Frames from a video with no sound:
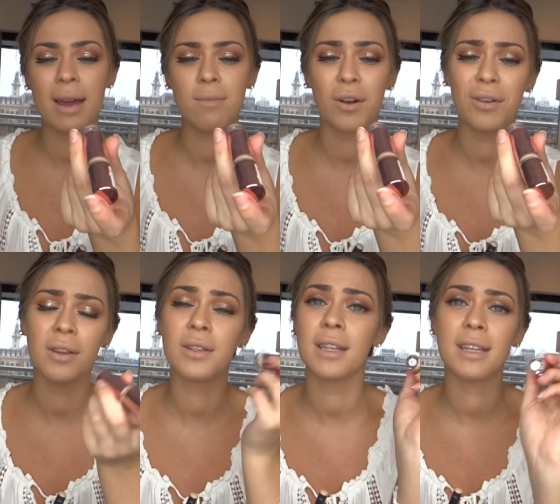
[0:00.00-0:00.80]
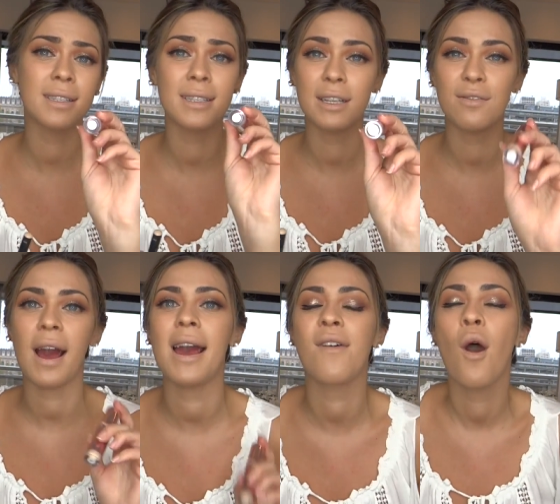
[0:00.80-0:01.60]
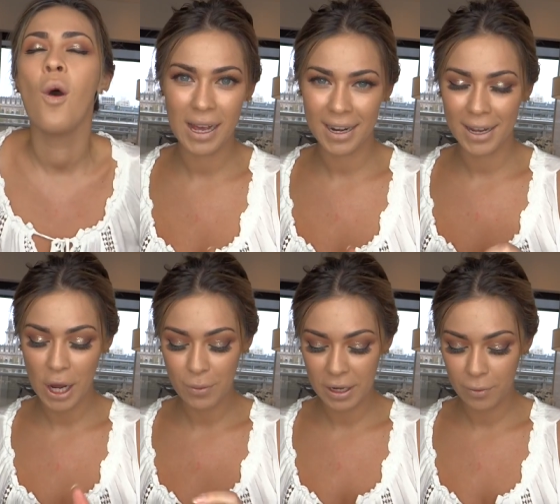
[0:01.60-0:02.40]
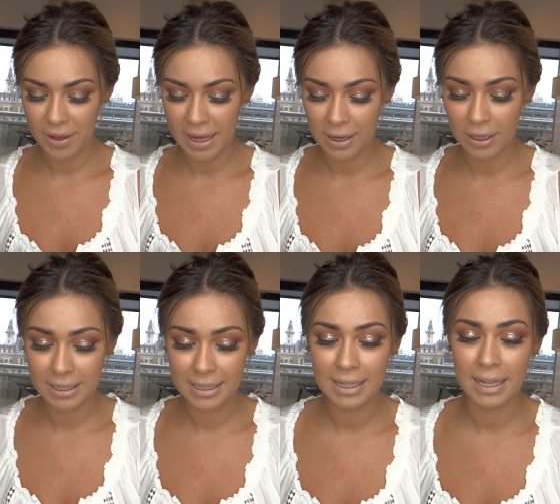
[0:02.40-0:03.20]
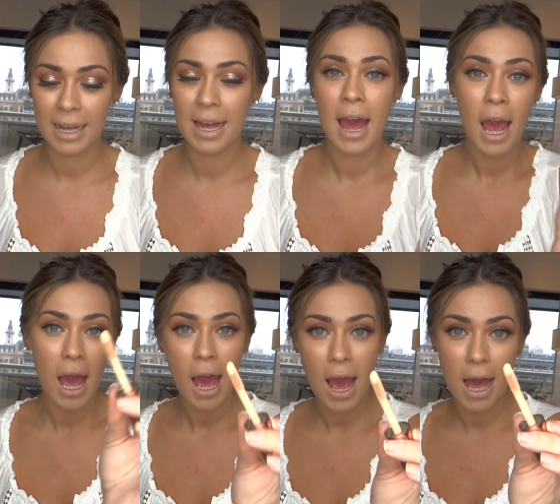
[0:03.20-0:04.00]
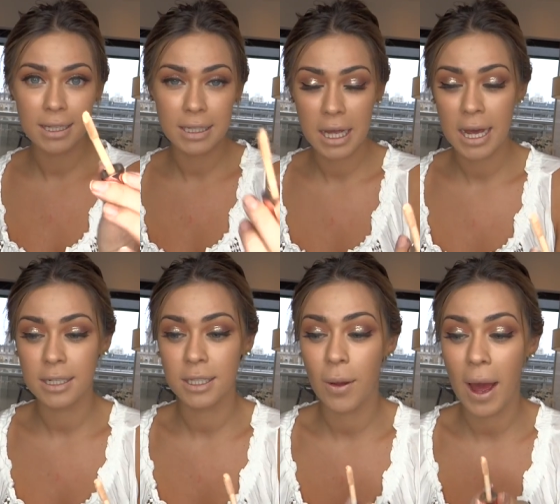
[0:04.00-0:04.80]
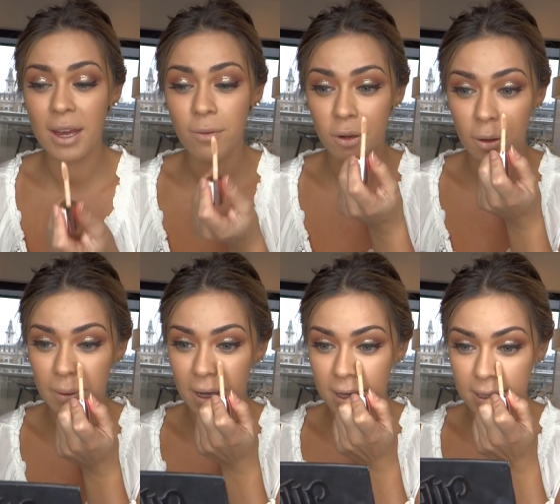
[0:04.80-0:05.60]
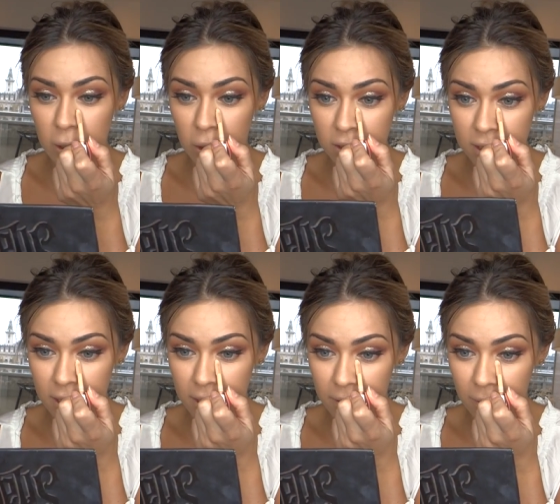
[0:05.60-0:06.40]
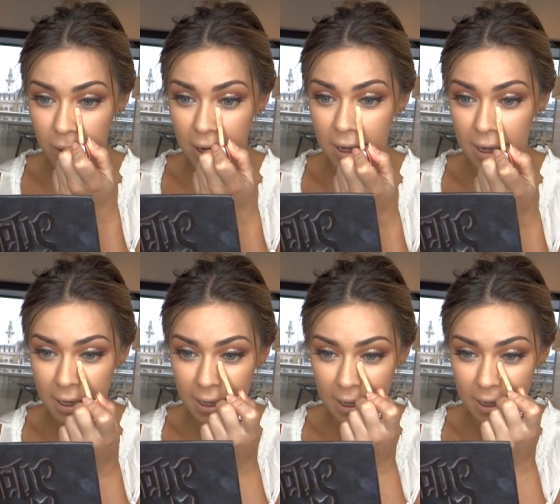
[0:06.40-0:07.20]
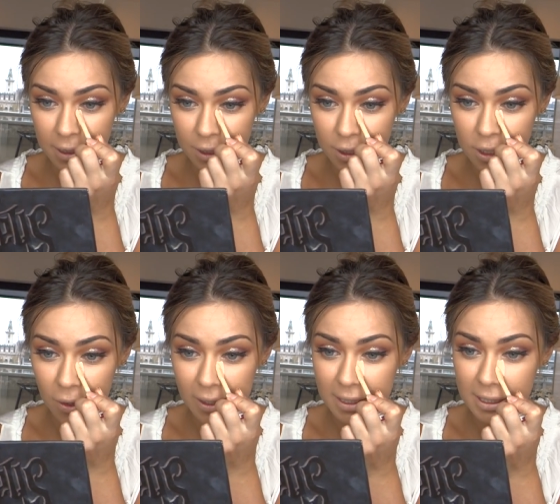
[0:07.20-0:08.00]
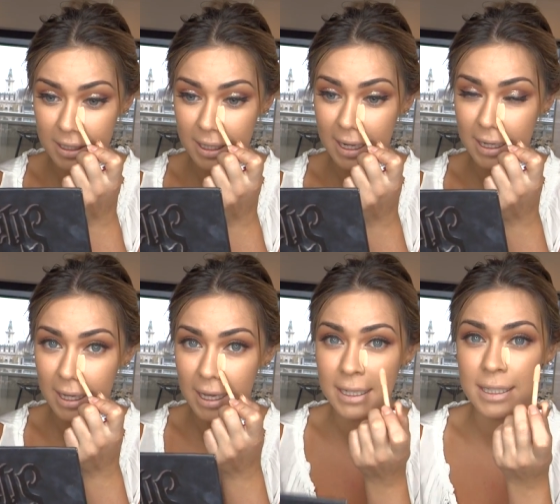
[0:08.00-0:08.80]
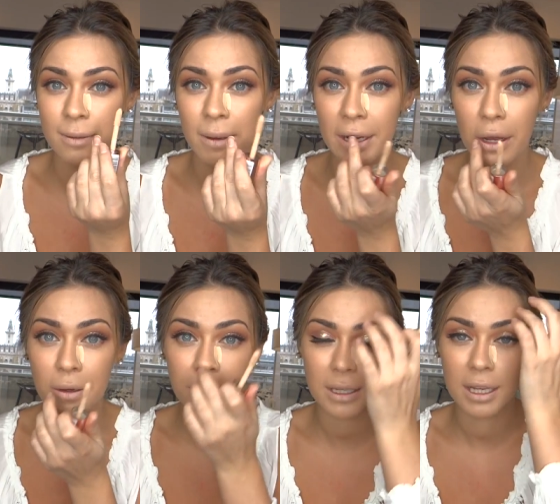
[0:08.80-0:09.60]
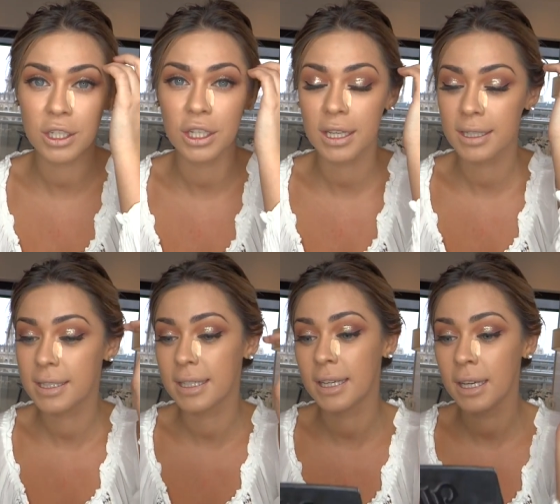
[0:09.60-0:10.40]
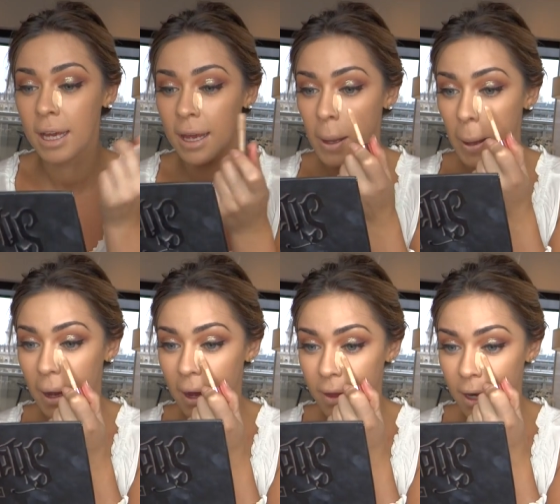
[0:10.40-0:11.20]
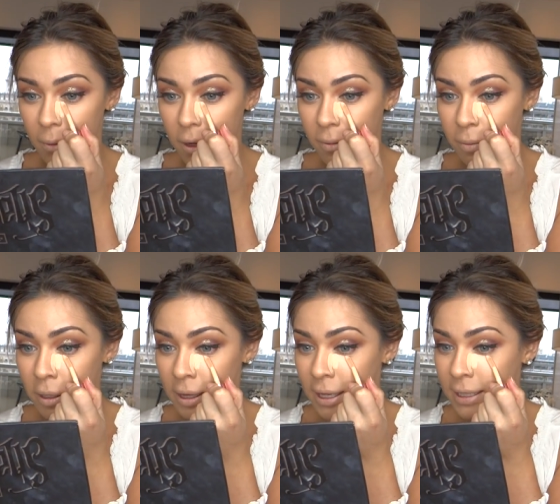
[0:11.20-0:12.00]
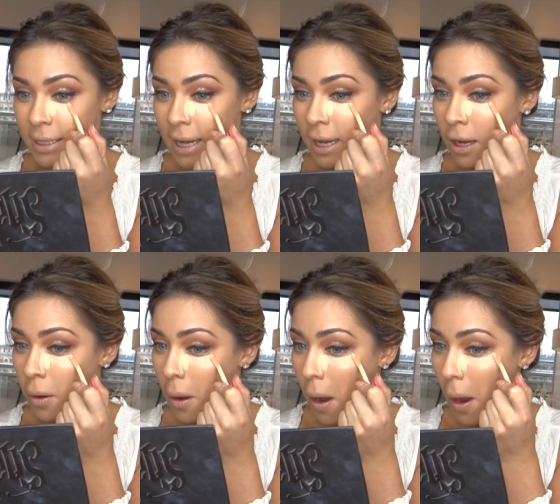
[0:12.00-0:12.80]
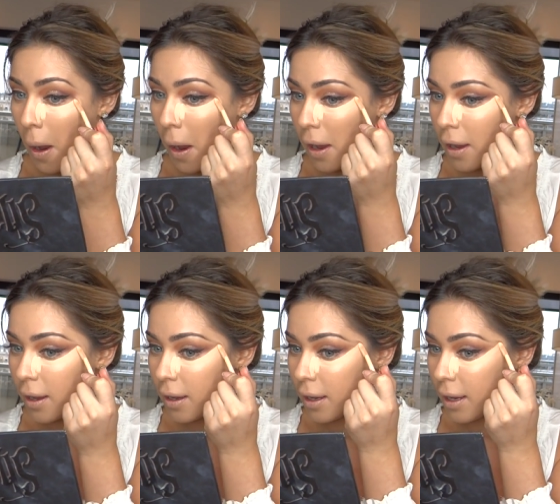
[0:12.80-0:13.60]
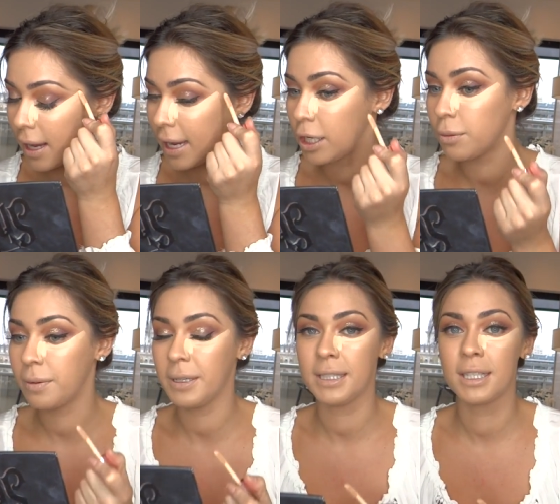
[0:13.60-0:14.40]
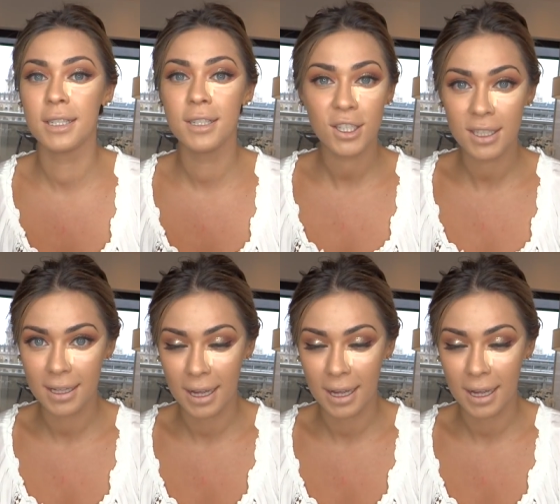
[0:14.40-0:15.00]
I'm currently using this in C5. We're gonna go in with our concealer, as said. So I am gonna apply this underneath my eye, going slightly into my nose, as you can see. And then I'm gonna pull this out and upwards, just like